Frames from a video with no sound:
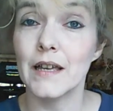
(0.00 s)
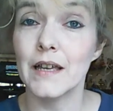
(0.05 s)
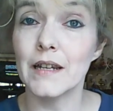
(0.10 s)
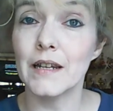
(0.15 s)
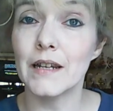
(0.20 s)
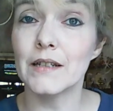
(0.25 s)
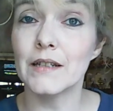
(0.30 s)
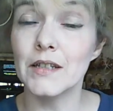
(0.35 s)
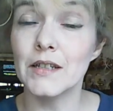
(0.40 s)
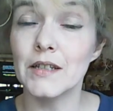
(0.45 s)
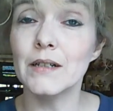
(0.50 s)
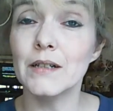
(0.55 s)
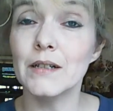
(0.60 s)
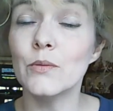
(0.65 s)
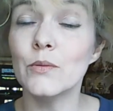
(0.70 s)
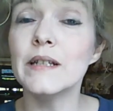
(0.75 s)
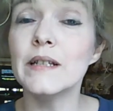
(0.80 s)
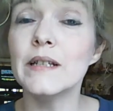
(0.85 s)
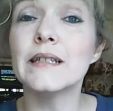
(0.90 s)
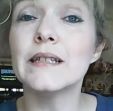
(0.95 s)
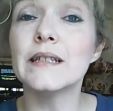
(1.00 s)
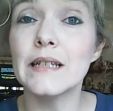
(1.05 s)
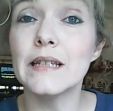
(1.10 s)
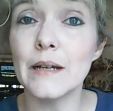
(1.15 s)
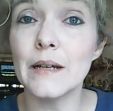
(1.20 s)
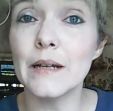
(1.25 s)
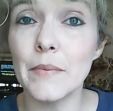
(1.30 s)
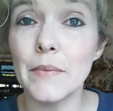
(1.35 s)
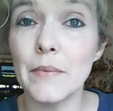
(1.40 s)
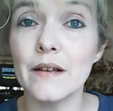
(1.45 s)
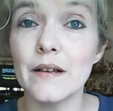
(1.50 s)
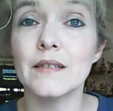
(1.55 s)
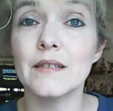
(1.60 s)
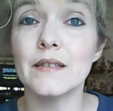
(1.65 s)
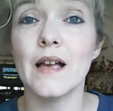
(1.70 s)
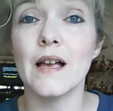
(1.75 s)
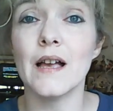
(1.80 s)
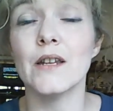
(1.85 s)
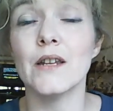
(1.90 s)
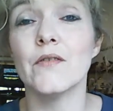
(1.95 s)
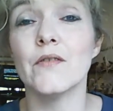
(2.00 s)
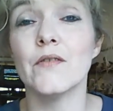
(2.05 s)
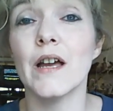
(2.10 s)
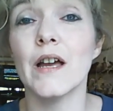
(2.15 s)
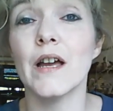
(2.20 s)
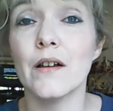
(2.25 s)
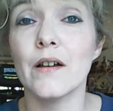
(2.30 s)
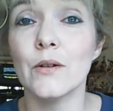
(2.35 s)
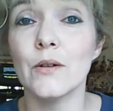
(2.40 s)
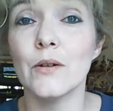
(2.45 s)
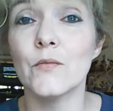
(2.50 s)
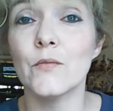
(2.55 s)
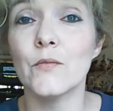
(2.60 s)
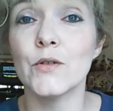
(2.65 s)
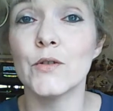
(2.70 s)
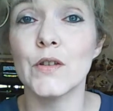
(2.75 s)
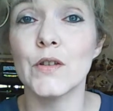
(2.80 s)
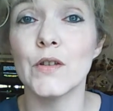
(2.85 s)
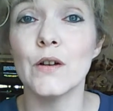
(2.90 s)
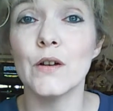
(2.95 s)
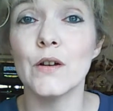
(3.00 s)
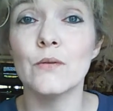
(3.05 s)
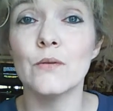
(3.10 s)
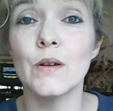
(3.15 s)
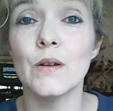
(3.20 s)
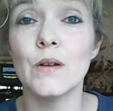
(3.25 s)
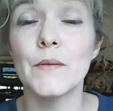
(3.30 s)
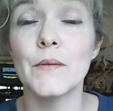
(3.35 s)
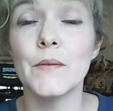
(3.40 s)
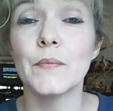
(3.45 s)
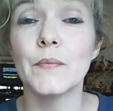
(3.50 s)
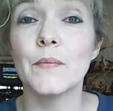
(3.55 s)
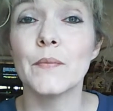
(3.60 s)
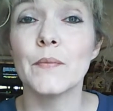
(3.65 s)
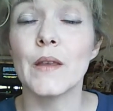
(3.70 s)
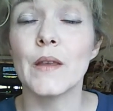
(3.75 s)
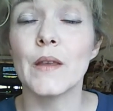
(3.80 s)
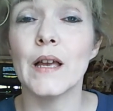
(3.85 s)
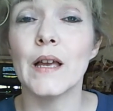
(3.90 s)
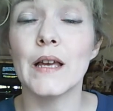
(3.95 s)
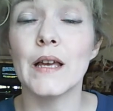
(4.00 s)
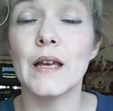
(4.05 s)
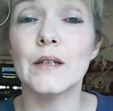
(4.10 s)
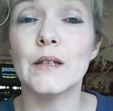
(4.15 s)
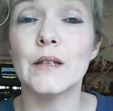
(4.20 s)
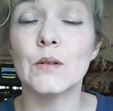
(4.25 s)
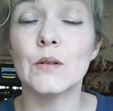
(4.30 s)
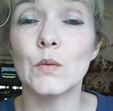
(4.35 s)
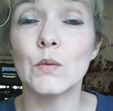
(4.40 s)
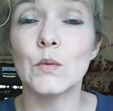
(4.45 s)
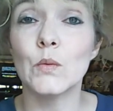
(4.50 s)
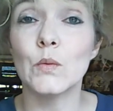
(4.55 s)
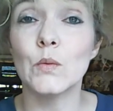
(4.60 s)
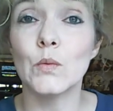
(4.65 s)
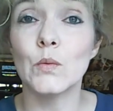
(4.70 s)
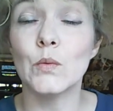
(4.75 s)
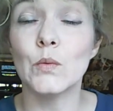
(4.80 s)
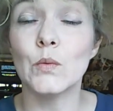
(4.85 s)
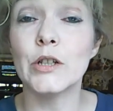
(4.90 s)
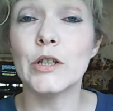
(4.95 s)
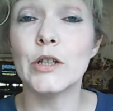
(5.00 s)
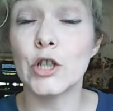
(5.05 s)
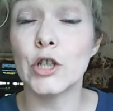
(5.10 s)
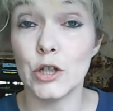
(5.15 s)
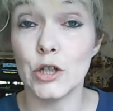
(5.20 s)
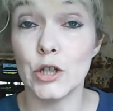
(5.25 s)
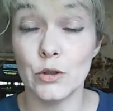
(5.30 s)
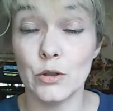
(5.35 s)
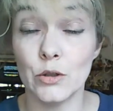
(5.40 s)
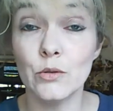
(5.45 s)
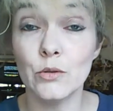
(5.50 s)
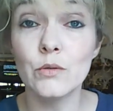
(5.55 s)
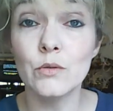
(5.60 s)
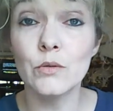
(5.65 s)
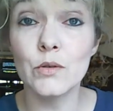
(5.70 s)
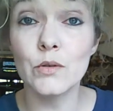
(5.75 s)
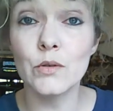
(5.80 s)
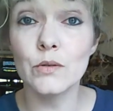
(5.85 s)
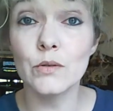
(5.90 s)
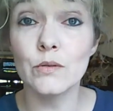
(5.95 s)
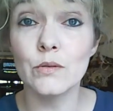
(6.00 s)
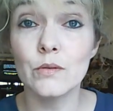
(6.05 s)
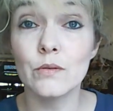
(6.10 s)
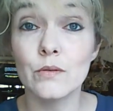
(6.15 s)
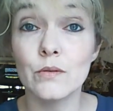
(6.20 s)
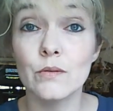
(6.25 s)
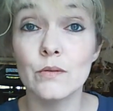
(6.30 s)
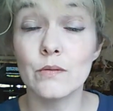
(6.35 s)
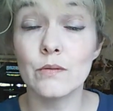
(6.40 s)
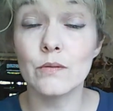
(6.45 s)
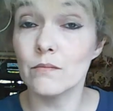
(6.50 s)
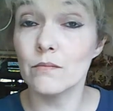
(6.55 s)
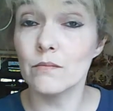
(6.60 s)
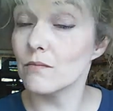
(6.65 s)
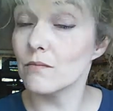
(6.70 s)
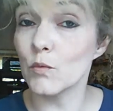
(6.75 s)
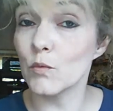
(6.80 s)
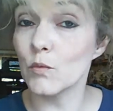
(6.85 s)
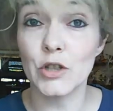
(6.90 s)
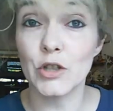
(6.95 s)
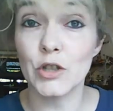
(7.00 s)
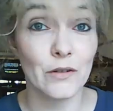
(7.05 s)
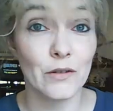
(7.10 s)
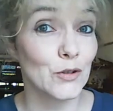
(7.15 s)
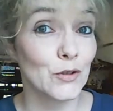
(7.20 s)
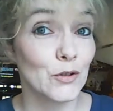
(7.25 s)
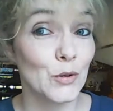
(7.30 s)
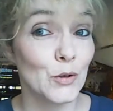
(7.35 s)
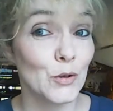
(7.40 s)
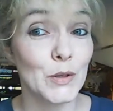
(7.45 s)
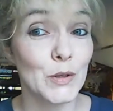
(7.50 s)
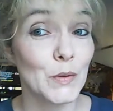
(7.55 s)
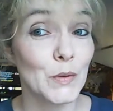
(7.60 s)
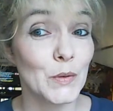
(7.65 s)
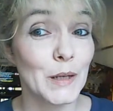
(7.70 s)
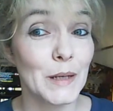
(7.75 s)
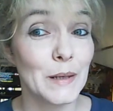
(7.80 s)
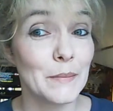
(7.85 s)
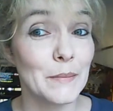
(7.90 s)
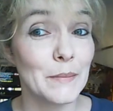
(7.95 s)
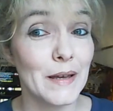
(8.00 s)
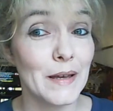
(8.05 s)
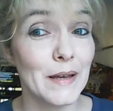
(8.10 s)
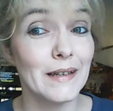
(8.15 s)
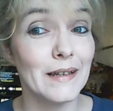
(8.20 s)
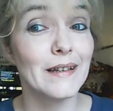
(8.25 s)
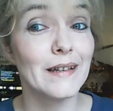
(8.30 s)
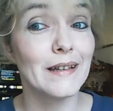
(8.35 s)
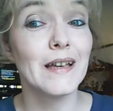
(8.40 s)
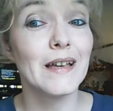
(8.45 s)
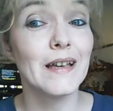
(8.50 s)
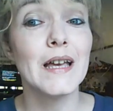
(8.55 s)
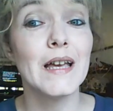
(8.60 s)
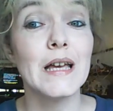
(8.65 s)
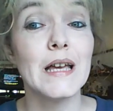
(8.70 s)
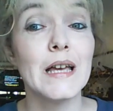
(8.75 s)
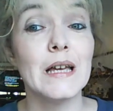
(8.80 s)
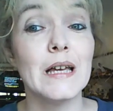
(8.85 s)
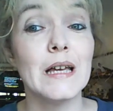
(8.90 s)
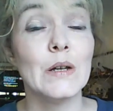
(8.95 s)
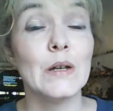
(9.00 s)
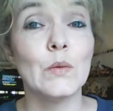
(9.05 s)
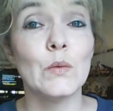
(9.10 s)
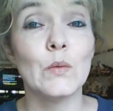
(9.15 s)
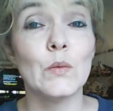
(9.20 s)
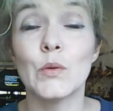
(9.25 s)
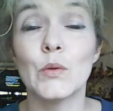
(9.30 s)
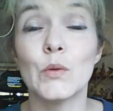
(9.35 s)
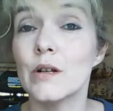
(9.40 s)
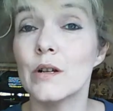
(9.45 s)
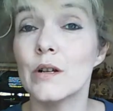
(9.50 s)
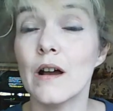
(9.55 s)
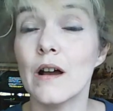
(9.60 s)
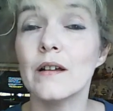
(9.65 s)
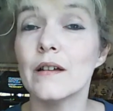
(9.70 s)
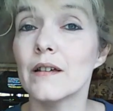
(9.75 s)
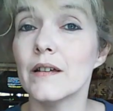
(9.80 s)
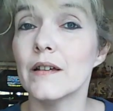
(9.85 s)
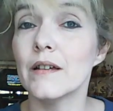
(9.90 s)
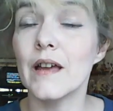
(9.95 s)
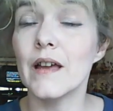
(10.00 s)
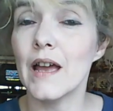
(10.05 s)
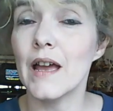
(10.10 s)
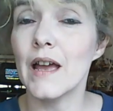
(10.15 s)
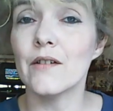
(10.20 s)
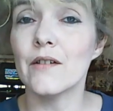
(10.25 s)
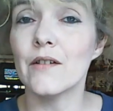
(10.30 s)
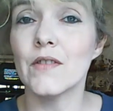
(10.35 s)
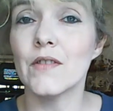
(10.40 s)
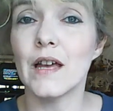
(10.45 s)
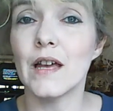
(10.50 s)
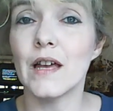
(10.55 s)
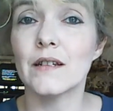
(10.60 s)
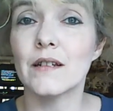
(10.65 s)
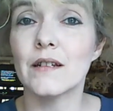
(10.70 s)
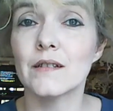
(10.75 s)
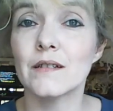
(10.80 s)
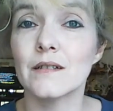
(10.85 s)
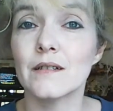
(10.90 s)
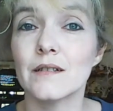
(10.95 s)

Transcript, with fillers: and until we step outside of that comfort zone and we choose whichever choice we're going to make, we're not going to have that